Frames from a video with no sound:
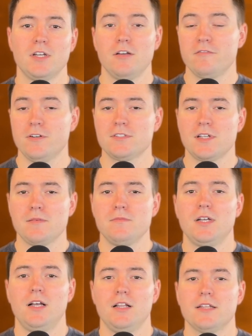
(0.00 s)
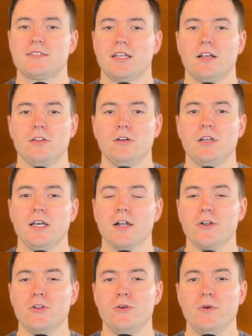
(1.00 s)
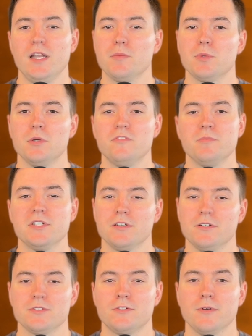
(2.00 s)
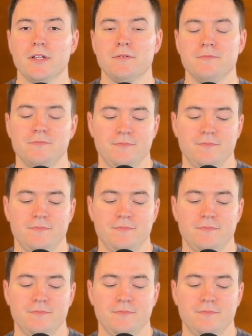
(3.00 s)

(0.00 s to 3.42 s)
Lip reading: First up, let's take a look at our new and improved materials grid.